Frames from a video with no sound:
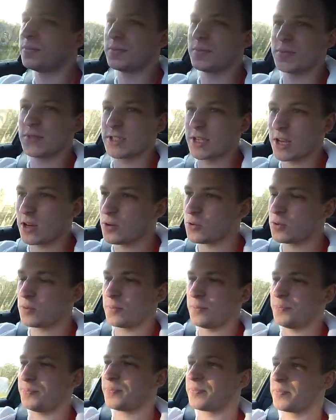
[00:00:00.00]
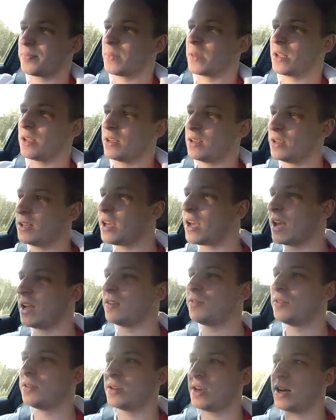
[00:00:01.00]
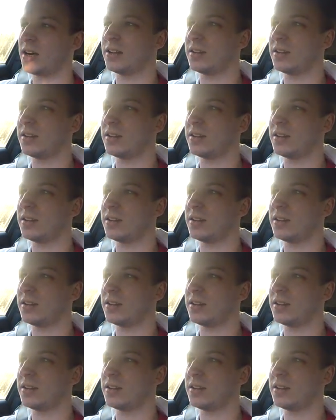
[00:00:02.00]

So yeah, if you can't